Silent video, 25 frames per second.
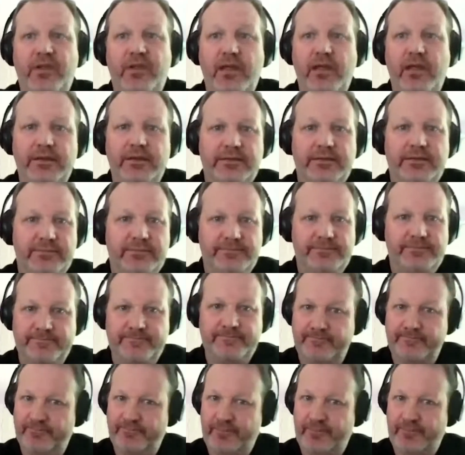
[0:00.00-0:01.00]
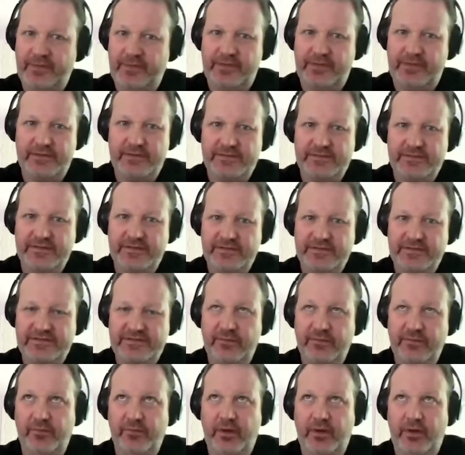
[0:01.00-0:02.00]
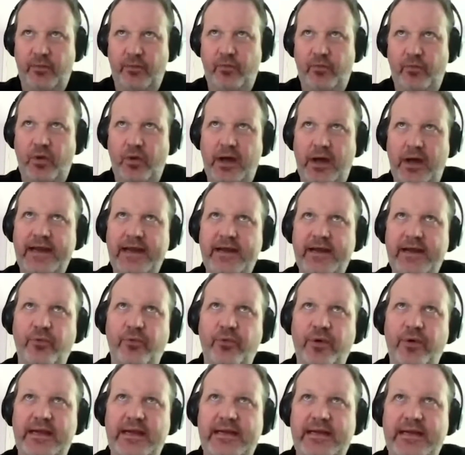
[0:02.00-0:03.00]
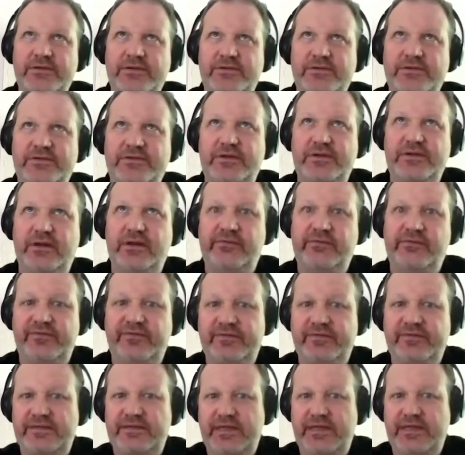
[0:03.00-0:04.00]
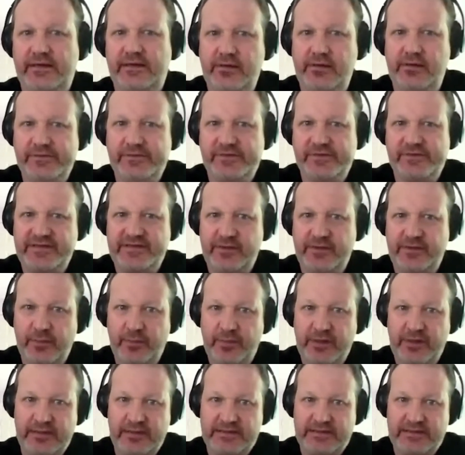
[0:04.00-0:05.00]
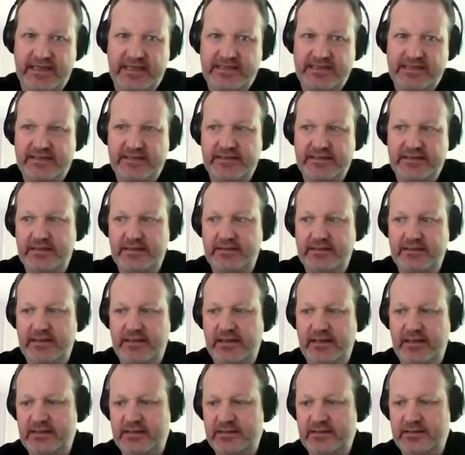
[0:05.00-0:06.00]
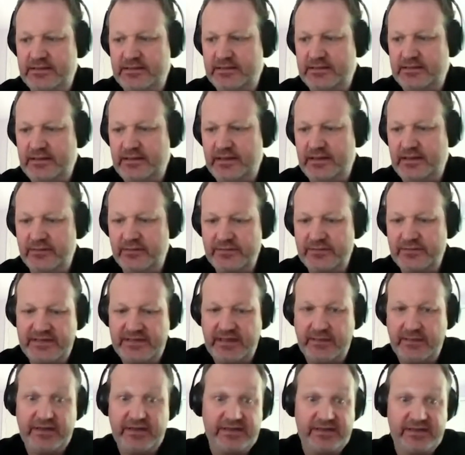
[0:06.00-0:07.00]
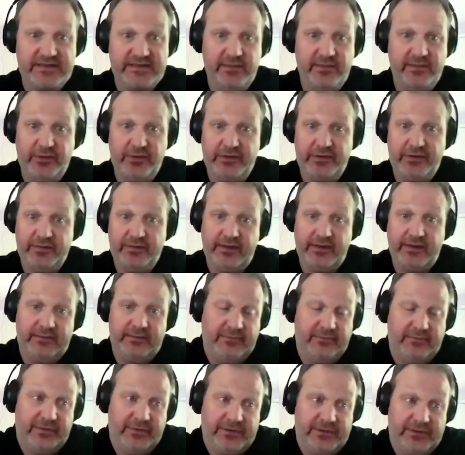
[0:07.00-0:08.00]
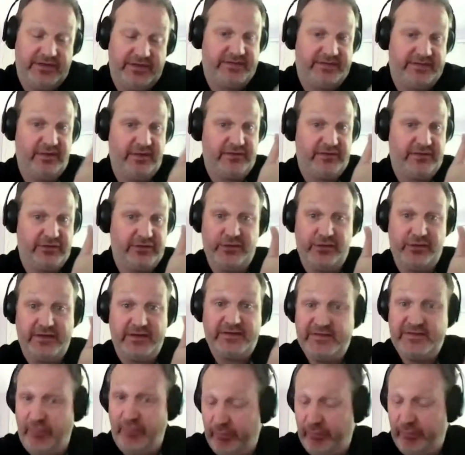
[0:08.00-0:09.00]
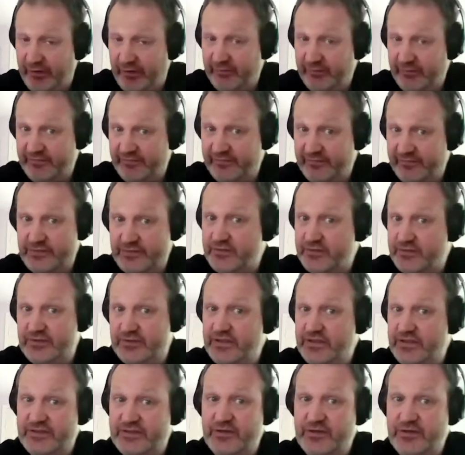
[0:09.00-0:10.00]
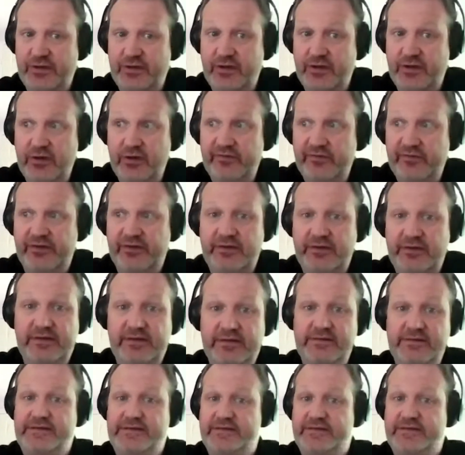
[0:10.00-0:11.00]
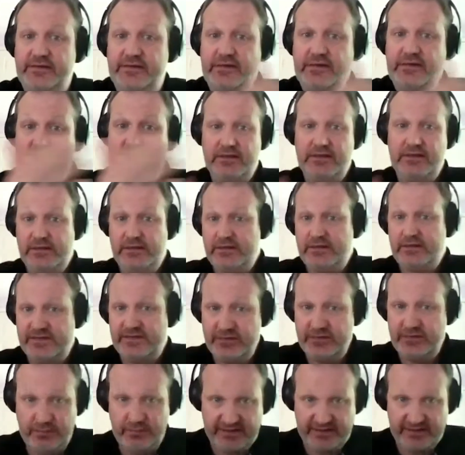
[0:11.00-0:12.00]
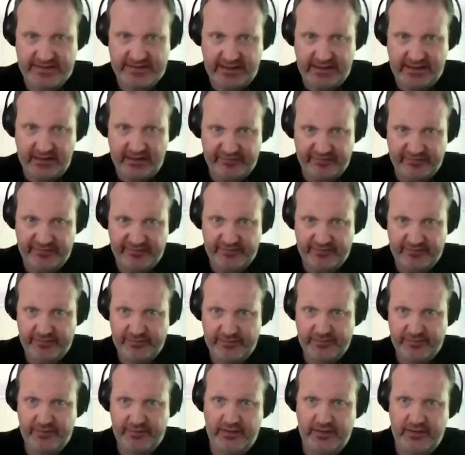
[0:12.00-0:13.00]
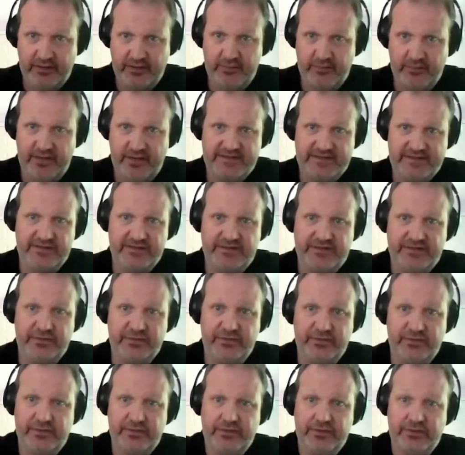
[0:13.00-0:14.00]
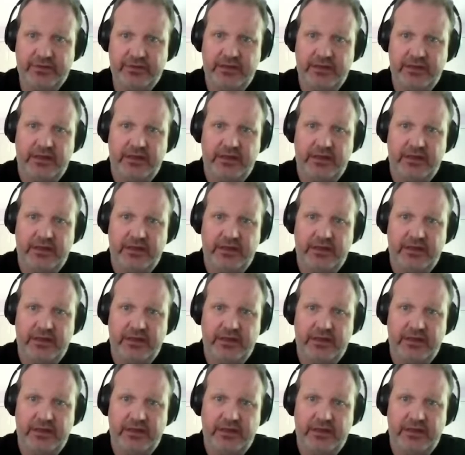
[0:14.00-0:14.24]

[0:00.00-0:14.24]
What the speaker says: I mean, there's a wide range of technologies that are being tested, and you know, something as simple which has been transformative just during COVID is Zoom itself as a tool